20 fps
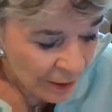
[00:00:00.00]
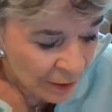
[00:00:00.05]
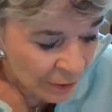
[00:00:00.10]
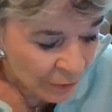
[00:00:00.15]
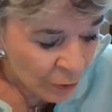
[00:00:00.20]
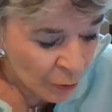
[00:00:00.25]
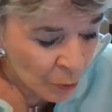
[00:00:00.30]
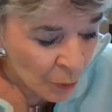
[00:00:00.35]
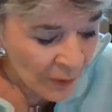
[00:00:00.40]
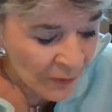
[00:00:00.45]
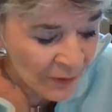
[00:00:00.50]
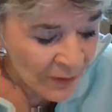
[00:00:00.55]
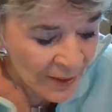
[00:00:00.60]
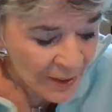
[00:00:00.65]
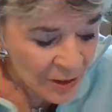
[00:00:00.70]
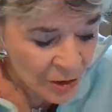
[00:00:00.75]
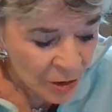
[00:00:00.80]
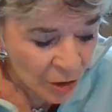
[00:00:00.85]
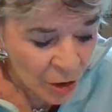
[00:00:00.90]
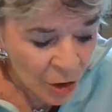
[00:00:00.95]
For what they
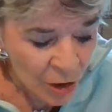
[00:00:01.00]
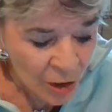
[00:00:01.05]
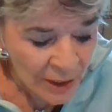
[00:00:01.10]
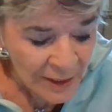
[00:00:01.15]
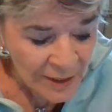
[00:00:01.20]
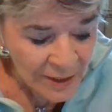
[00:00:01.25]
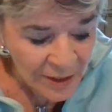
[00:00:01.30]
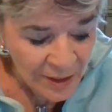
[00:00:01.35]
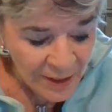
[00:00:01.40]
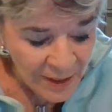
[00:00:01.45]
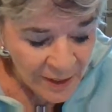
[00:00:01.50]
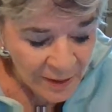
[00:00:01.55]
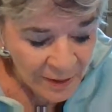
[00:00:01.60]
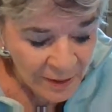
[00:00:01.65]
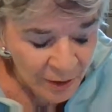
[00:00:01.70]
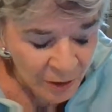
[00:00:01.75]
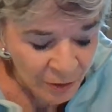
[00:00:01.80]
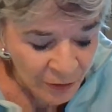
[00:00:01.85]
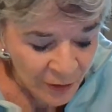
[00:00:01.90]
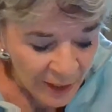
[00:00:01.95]
saw exceeded
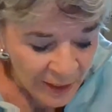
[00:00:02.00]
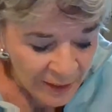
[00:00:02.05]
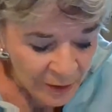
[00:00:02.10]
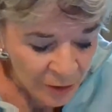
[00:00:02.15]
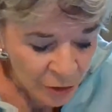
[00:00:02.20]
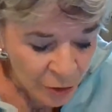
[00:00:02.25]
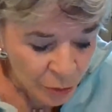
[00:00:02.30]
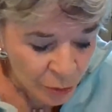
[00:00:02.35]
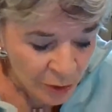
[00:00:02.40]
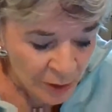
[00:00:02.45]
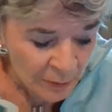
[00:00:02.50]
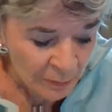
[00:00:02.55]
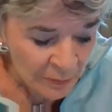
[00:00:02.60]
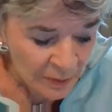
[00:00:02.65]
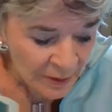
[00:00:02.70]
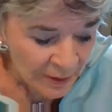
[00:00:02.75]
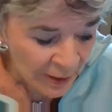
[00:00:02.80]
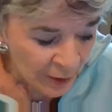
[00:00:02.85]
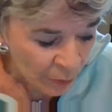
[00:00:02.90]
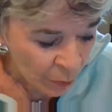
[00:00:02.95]
their fondest
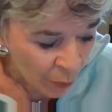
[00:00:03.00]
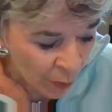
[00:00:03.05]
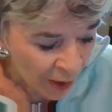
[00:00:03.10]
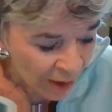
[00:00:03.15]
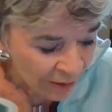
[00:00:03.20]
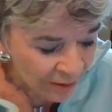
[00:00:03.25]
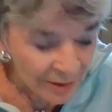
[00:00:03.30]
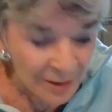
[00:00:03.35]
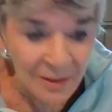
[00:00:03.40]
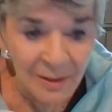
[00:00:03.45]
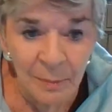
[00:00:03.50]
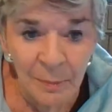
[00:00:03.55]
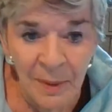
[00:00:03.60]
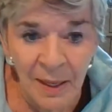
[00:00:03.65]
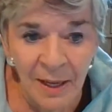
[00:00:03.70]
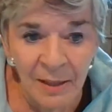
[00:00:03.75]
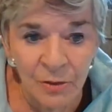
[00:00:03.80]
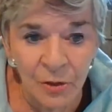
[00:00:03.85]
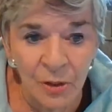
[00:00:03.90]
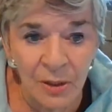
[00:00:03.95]
dreams and wildest
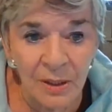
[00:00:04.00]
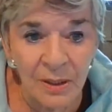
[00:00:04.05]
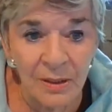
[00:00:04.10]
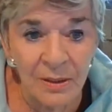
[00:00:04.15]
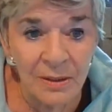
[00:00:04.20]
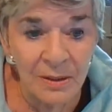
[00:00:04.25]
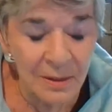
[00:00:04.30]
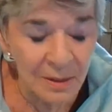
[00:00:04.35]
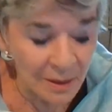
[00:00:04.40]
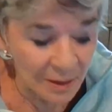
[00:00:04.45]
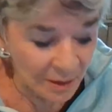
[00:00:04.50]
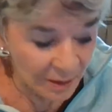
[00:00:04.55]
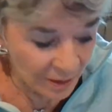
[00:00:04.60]
imaginings.